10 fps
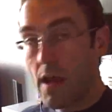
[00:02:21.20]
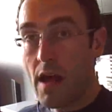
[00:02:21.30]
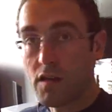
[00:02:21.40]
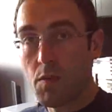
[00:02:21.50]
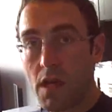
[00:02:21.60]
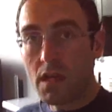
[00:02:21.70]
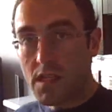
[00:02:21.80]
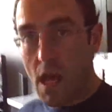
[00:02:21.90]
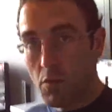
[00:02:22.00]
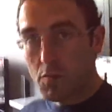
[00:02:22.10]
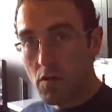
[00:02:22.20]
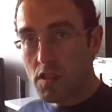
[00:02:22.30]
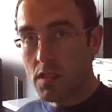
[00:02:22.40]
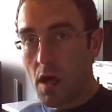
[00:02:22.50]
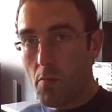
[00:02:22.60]
Now, speaking of
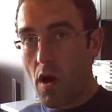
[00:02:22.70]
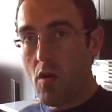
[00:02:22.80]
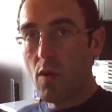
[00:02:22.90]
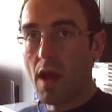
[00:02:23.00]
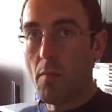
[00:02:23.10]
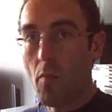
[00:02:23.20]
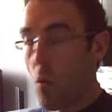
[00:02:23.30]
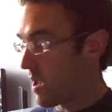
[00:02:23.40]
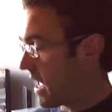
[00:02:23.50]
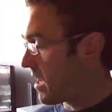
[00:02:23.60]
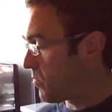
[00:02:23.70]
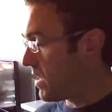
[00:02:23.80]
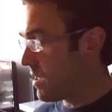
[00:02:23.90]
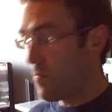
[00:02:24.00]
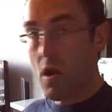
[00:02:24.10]
tablespoons of nut butter, we got organic
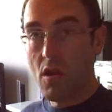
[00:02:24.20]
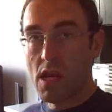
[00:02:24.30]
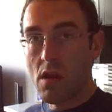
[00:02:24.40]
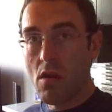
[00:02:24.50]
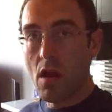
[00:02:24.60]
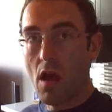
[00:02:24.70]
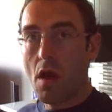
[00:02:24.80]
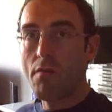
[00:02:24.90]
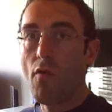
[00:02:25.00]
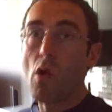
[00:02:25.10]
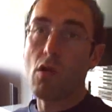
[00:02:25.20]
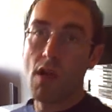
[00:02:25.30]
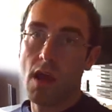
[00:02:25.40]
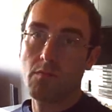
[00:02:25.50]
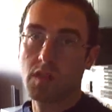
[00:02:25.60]
peanut butter here. 4
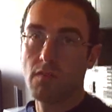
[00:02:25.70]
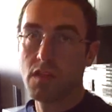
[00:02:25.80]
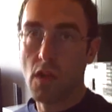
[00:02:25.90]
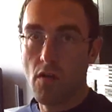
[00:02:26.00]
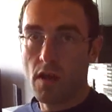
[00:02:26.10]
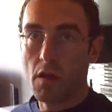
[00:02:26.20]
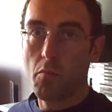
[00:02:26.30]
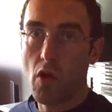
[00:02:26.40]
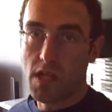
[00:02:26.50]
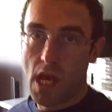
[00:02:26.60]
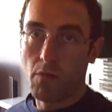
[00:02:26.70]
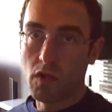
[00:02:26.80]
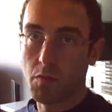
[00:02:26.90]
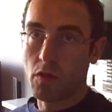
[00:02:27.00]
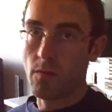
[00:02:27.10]
grams of serving per
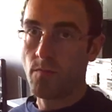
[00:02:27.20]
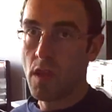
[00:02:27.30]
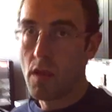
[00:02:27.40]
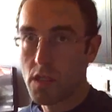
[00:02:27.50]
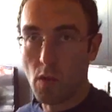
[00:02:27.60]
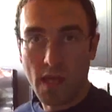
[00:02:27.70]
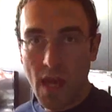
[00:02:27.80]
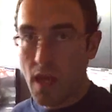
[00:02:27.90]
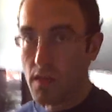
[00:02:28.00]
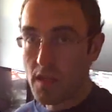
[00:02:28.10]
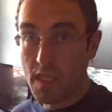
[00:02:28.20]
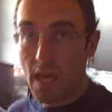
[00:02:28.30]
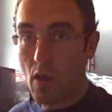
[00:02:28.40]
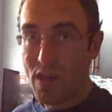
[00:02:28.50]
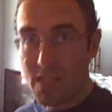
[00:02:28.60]
tablespoon. So again, you
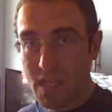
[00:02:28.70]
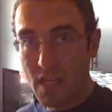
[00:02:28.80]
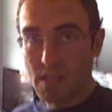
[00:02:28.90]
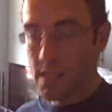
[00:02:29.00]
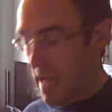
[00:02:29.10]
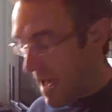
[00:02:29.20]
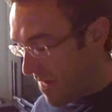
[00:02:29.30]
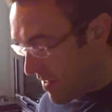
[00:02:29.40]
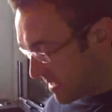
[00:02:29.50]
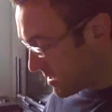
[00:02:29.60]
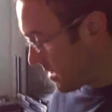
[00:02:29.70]
see how easy it is to add that